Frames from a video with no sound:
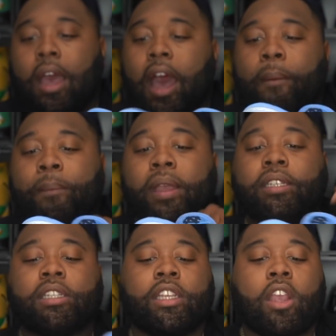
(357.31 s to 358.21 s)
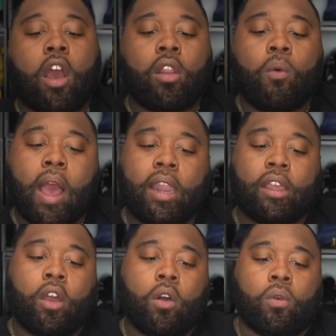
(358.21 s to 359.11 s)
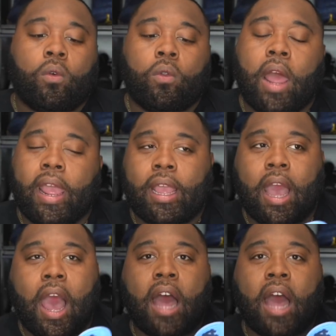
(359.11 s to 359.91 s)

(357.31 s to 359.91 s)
I mentioned to y'all a while ago, like, I